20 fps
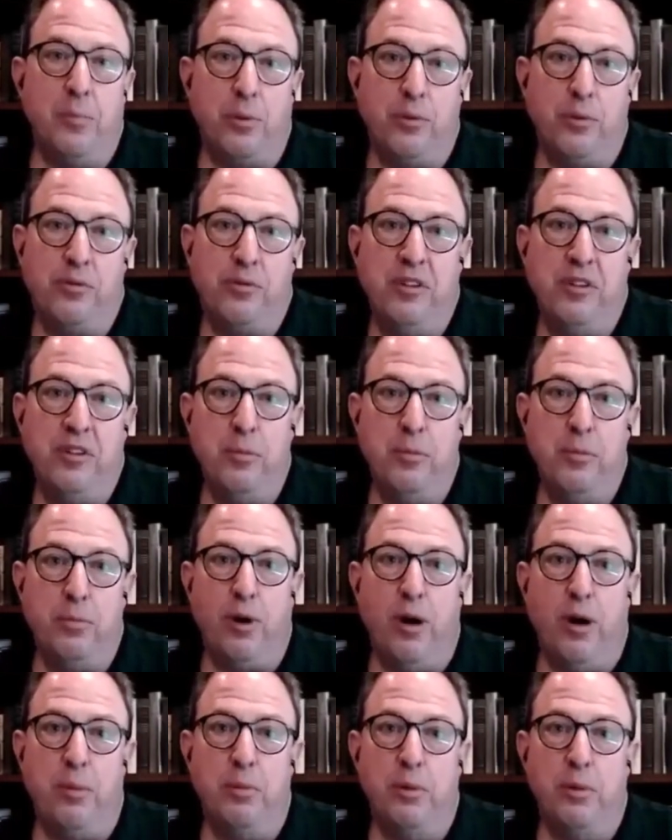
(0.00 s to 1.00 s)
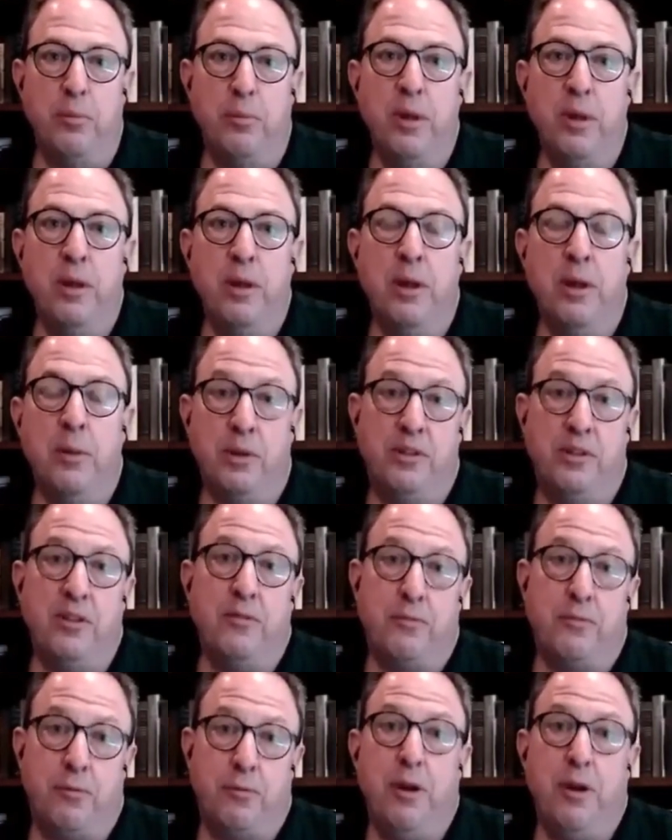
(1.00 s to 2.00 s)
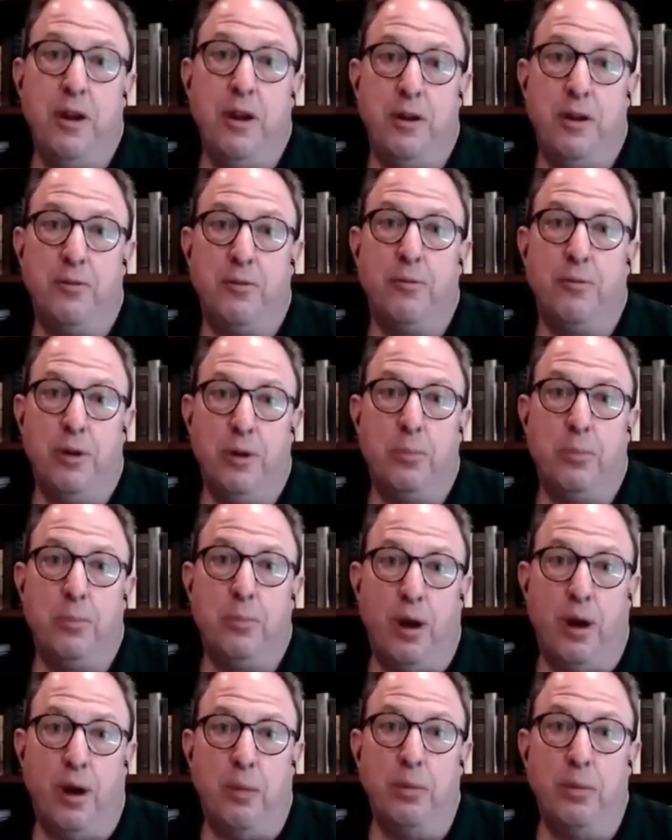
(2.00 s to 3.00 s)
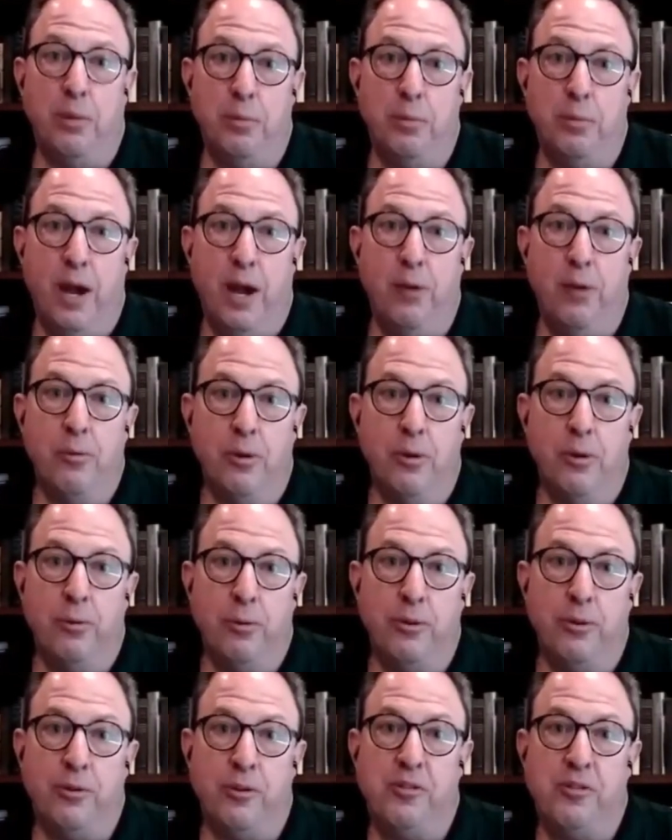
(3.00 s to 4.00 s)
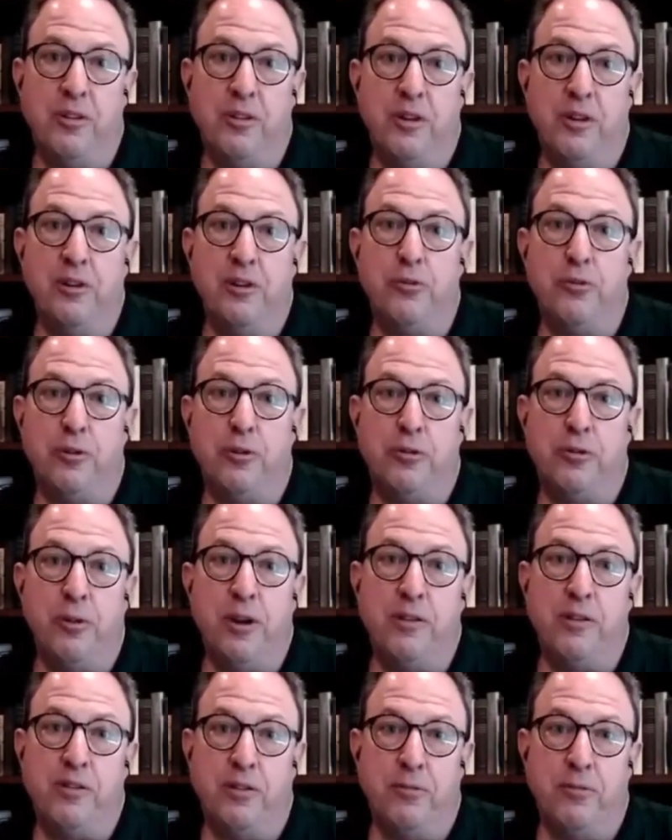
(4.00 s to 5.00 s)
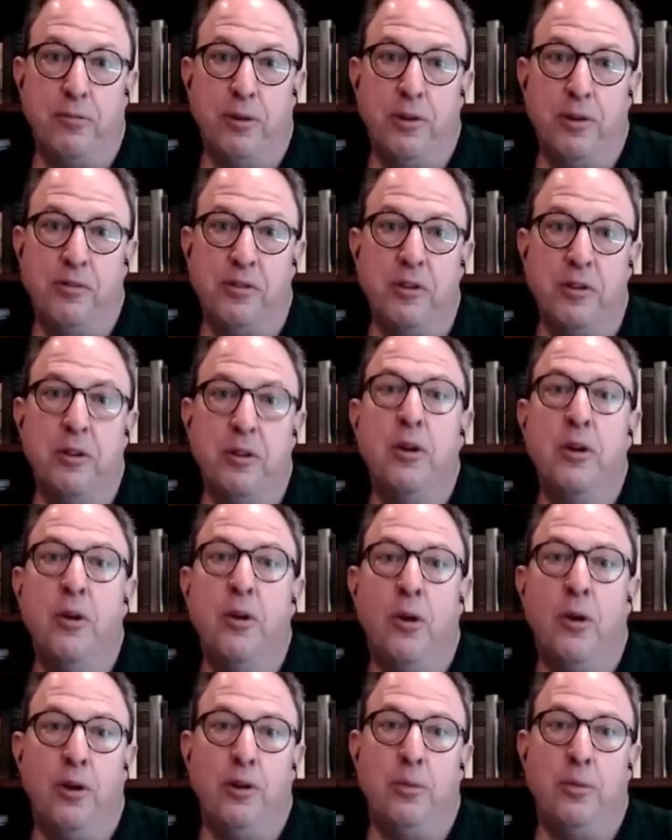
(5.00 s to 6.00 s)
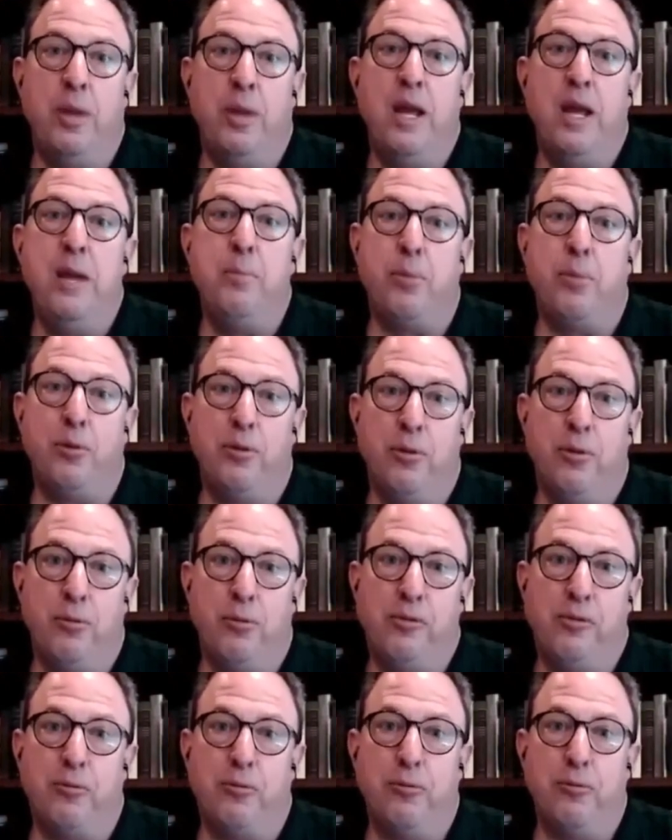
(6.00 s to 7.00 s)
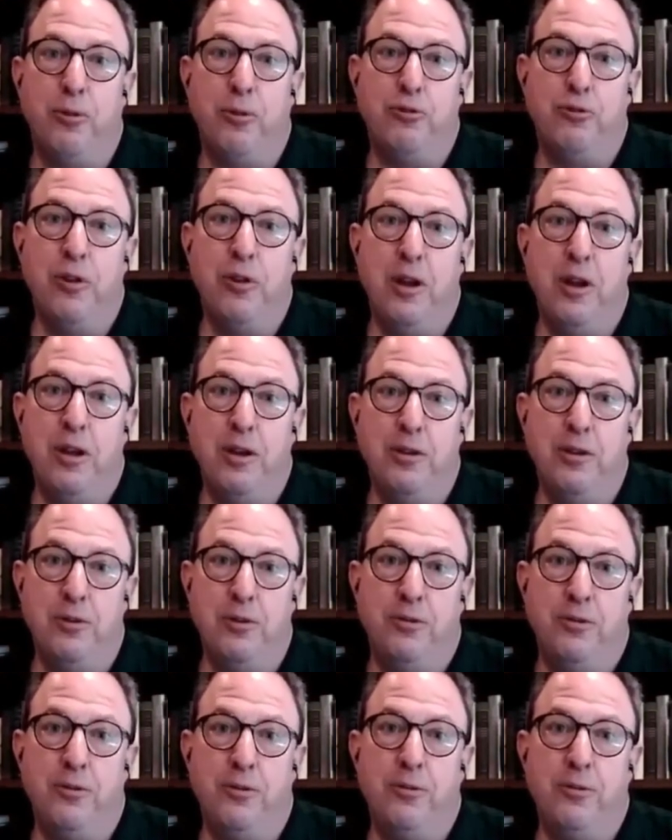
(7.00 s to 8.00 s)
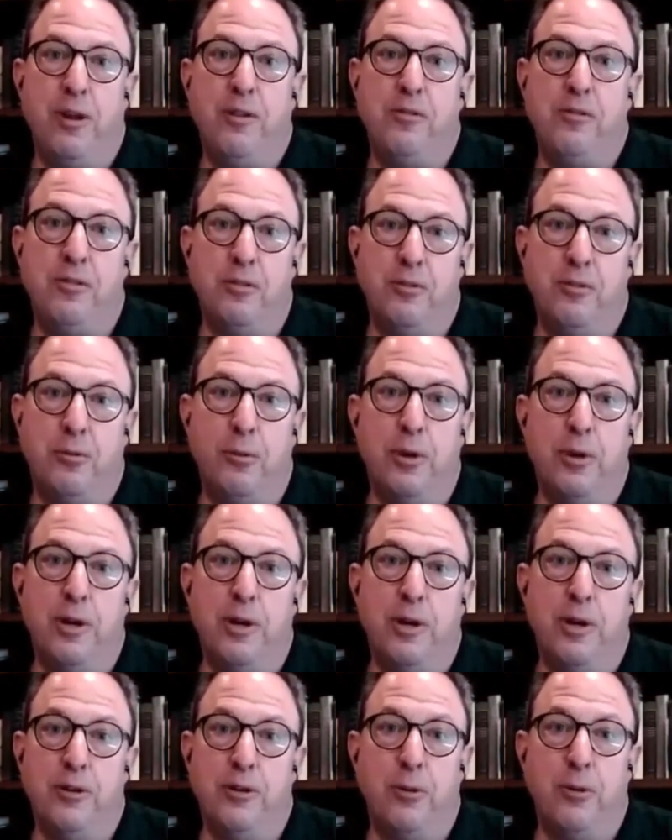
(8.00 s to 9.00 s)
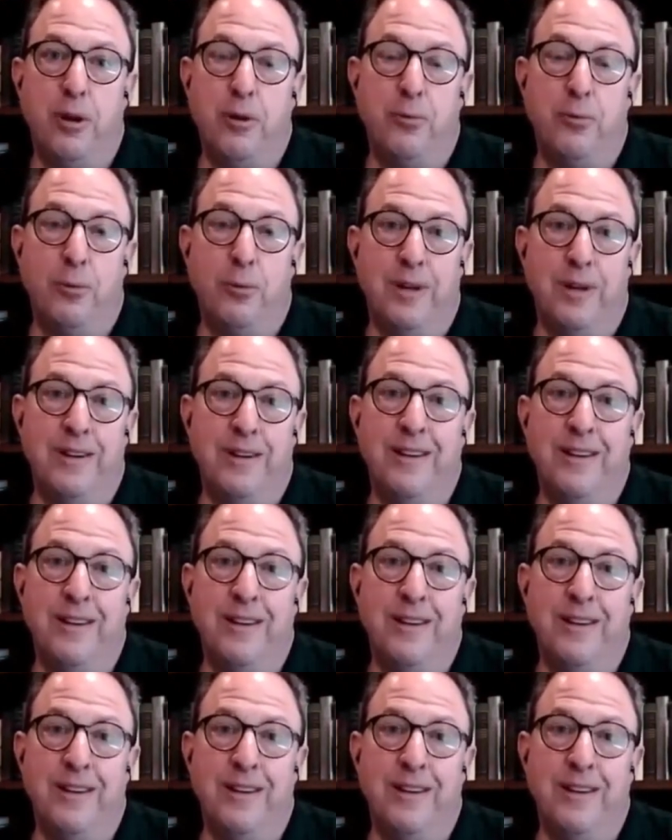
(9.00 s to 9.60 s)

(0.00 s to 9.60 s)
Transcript: a perceived problem, but they've created a real problem now, which is that interest rates have risen. All the paper that was originated in 2020 and 21